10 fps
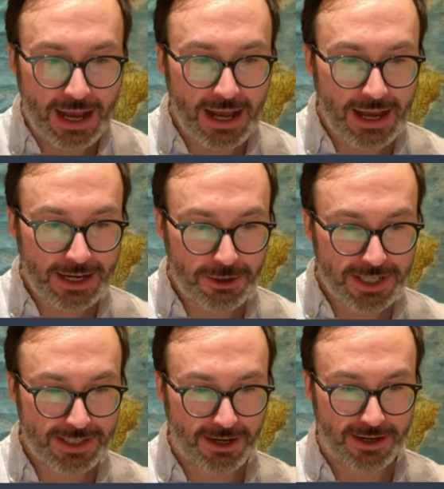
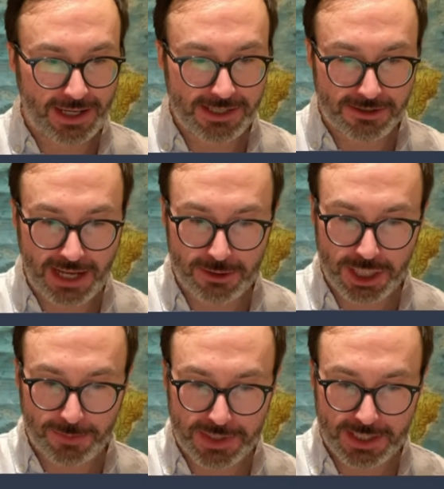Chris, you're heading to Eastern
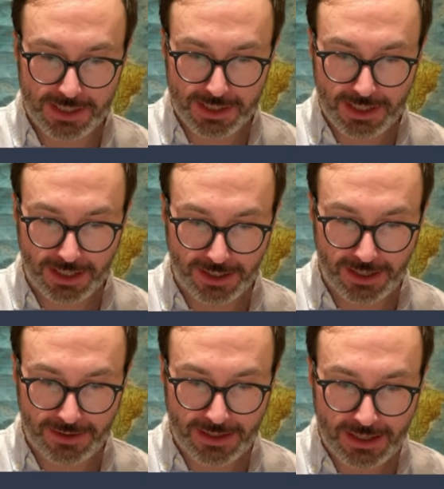Townships.
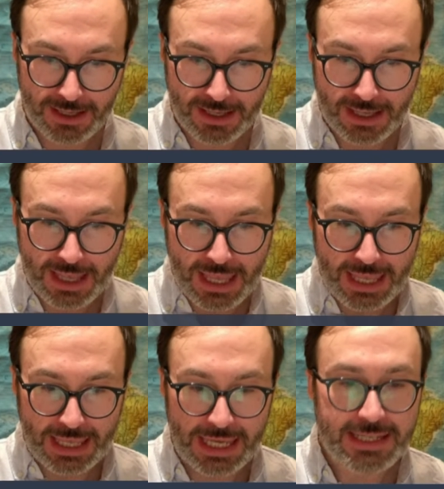Okay.
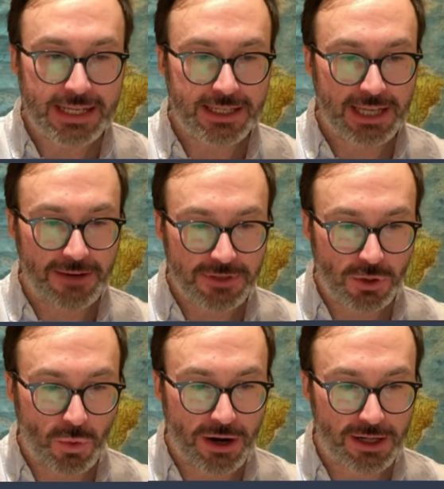Is it safe to
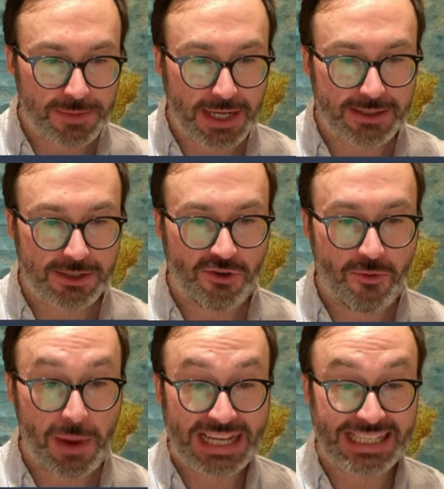wear eclipse glasses over
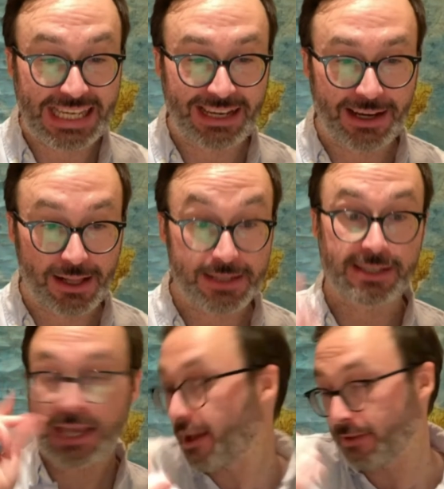my seeing eyeglasses?
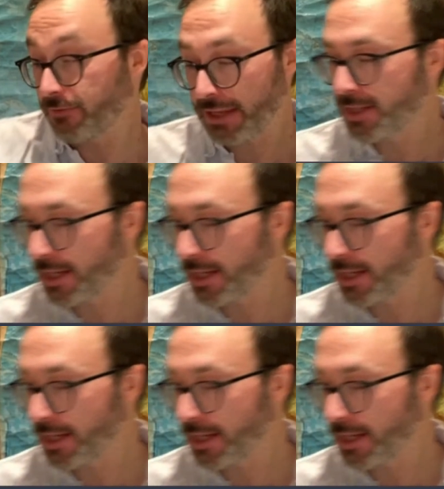Yeah, indeed.